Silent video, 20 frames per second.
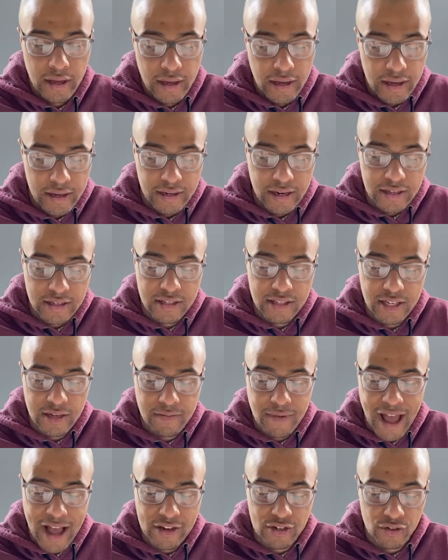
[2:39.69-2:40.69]
It doesn't seem
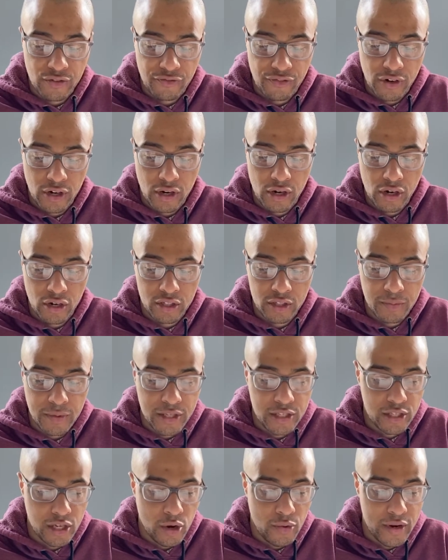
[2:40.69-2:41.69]
natural for a girl to be
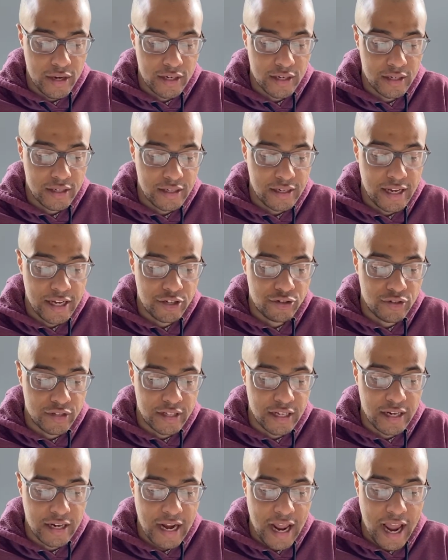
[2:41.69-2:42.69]
so into,
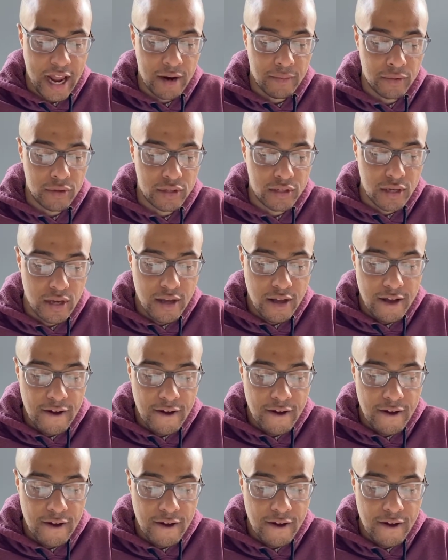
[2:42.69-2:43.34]
interested in animals.